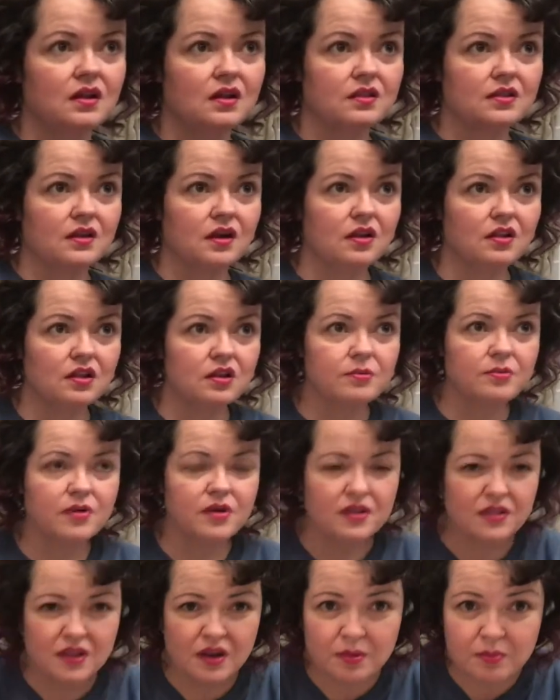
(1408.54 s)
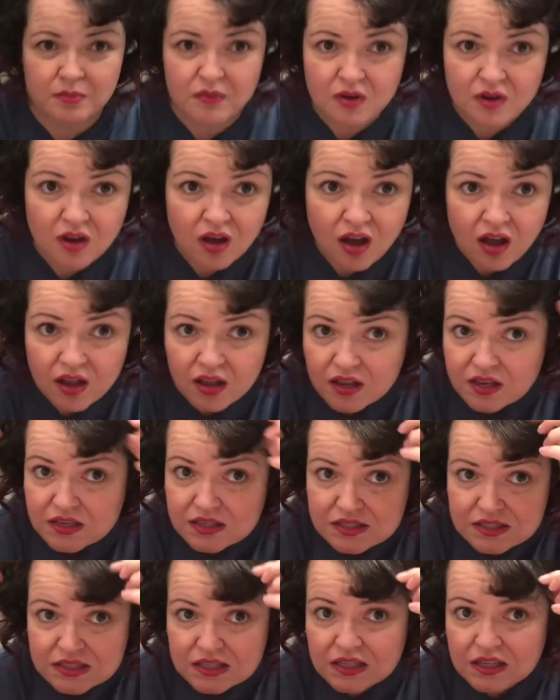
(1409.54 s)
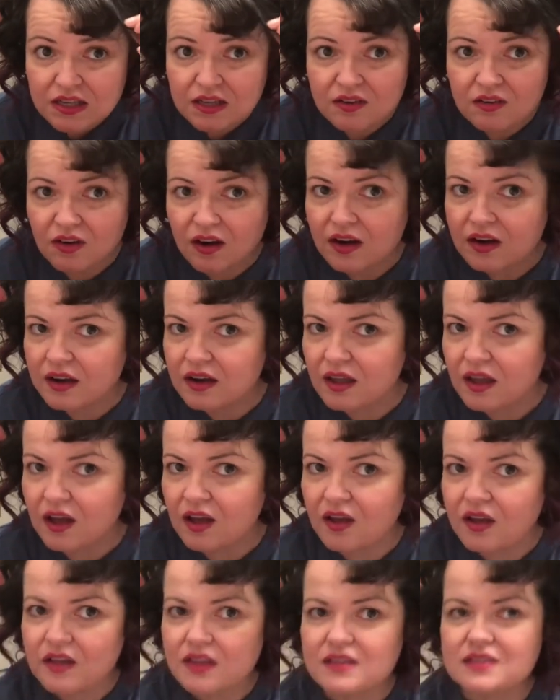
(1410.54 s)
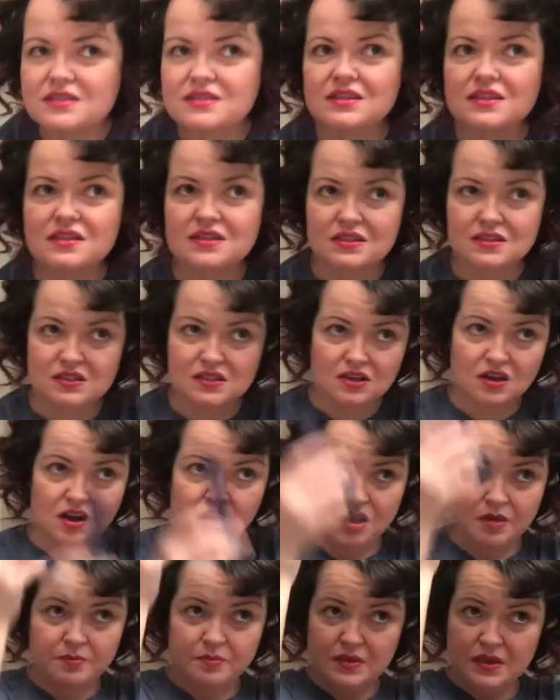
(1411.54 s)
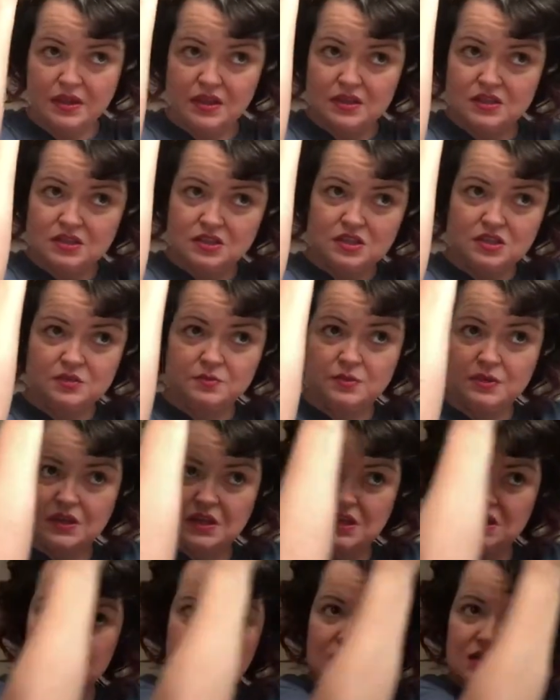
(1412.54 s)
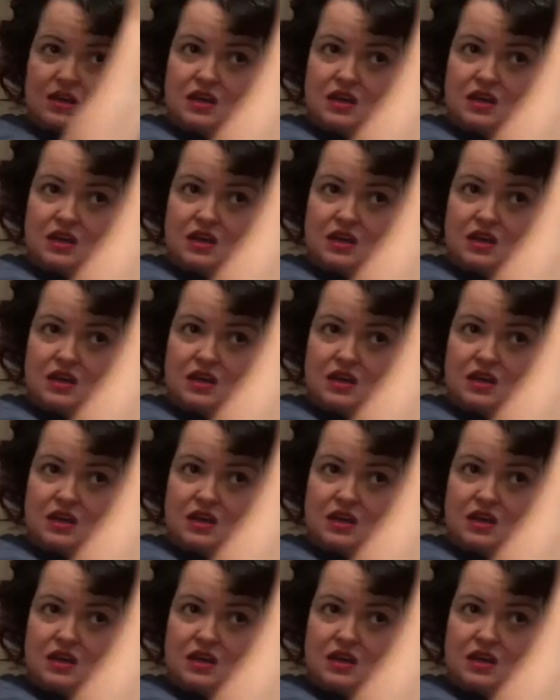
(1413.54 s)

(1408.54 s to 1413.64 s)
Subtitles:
The only part that I'm not digging right now is this top piece, just because